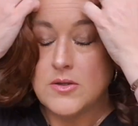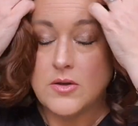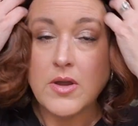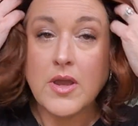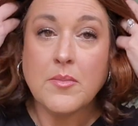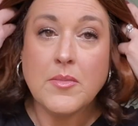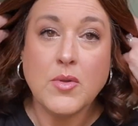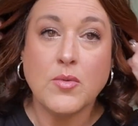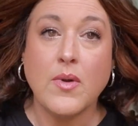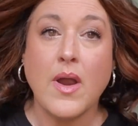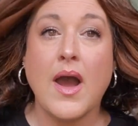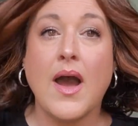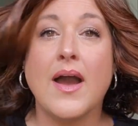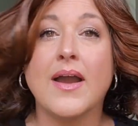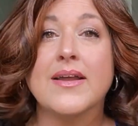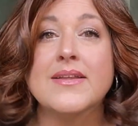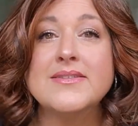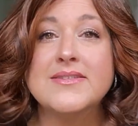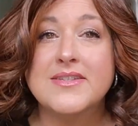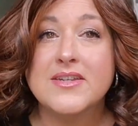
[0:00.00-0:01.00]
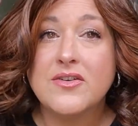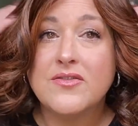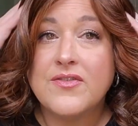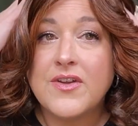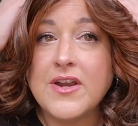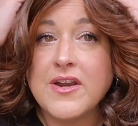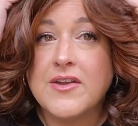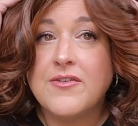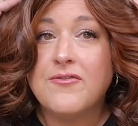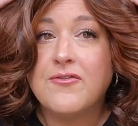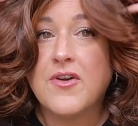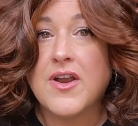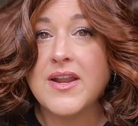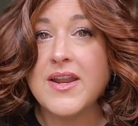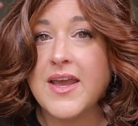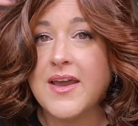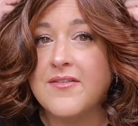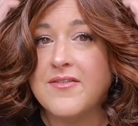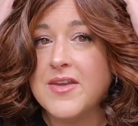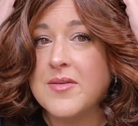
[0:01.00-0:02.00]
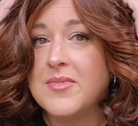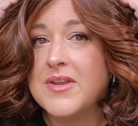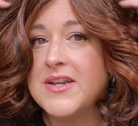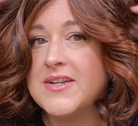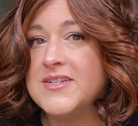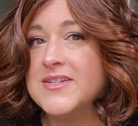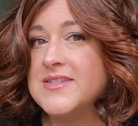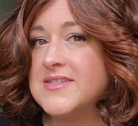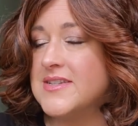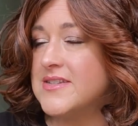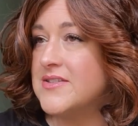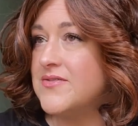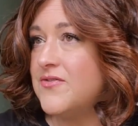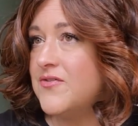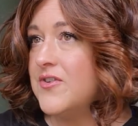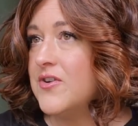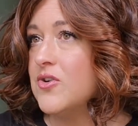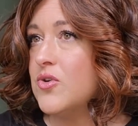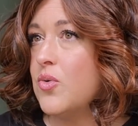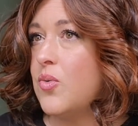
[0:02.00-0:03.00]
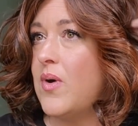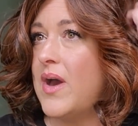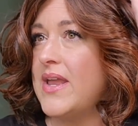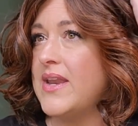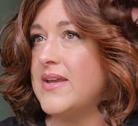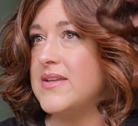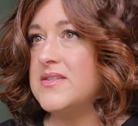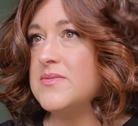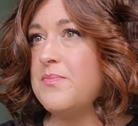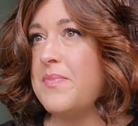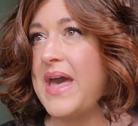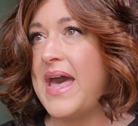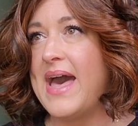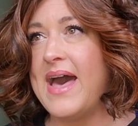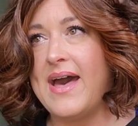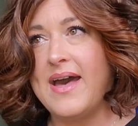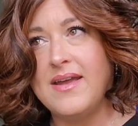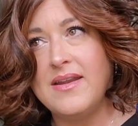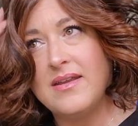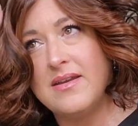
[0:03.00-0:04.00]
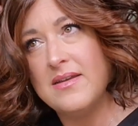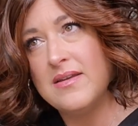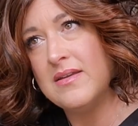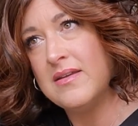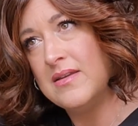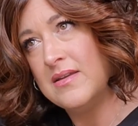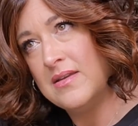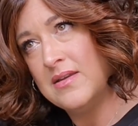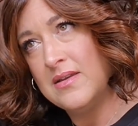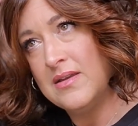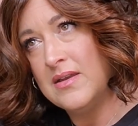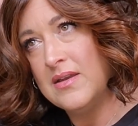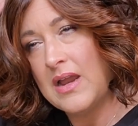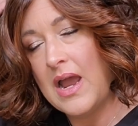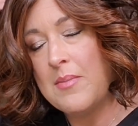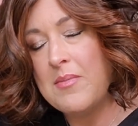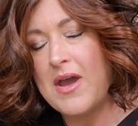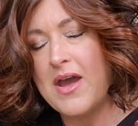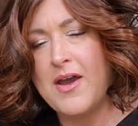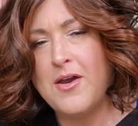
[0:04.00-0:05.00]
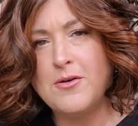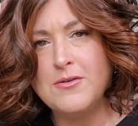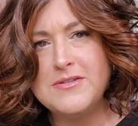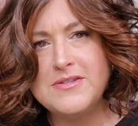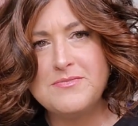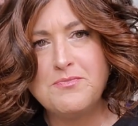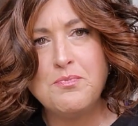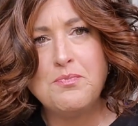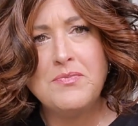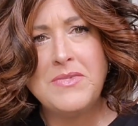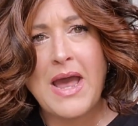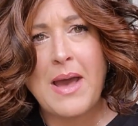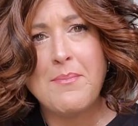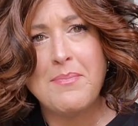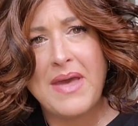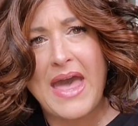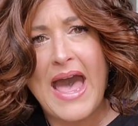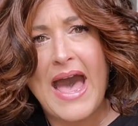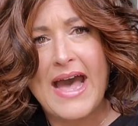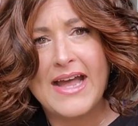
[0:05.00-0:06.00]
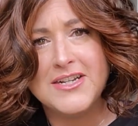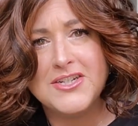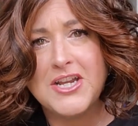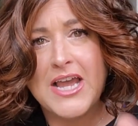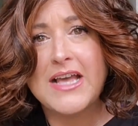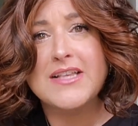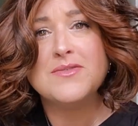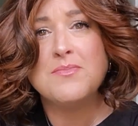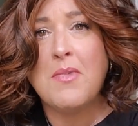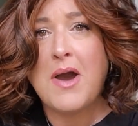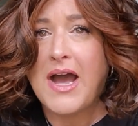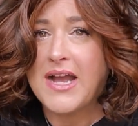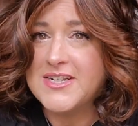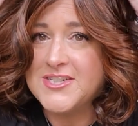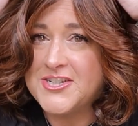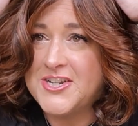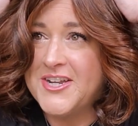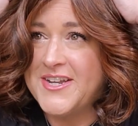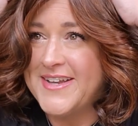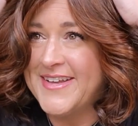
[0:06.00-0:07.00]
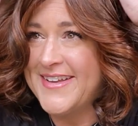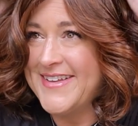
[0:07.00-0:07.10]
Don't get me wrong, it's still very front heavy, but it just doesn't feel quite as bad. I'm, I am i do not not bad, as much.